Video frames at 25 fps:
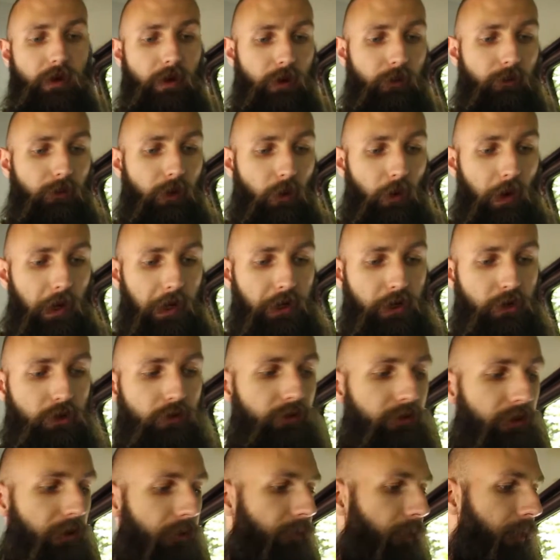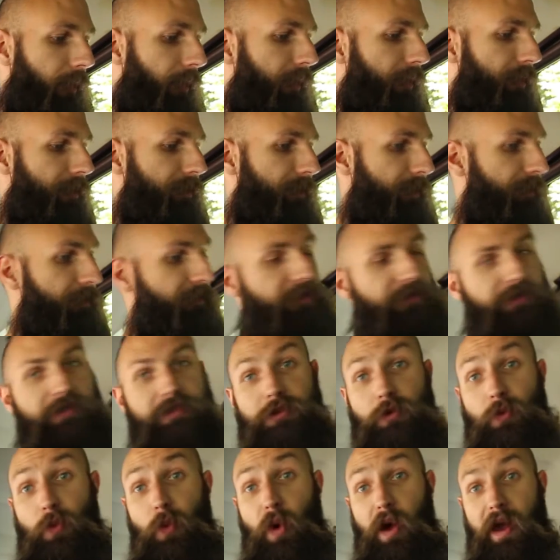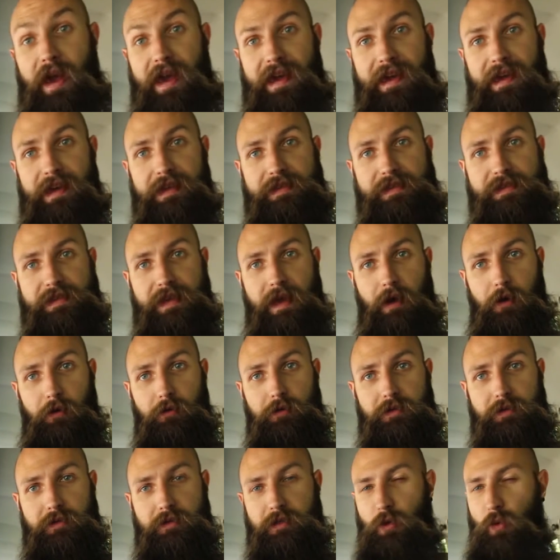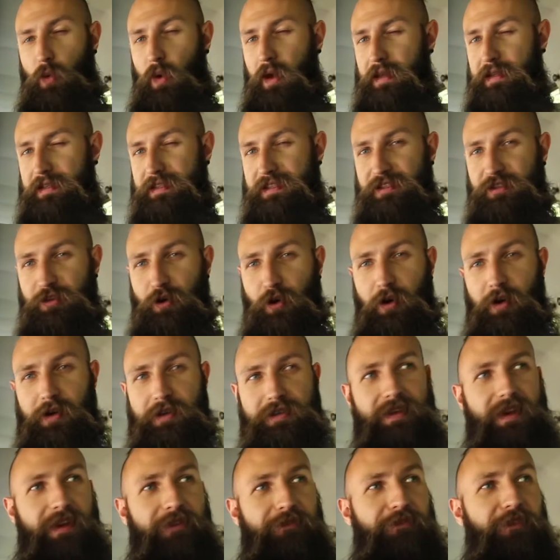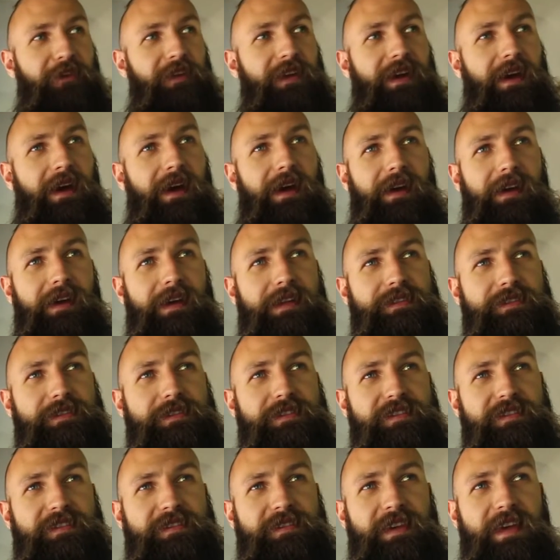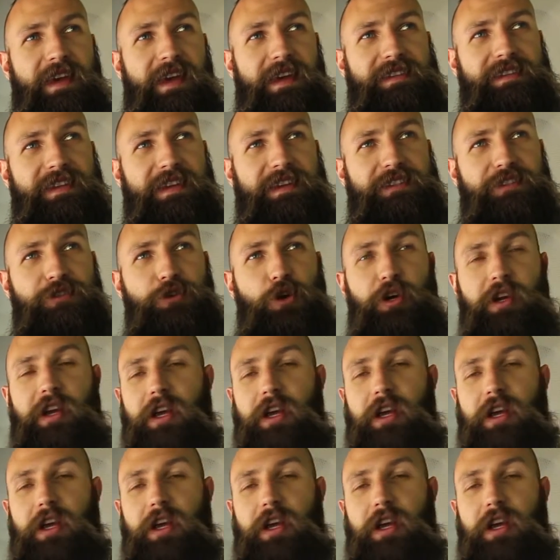But what's cool about it is just the way it sounds, the way it starts. I feel like it's like starting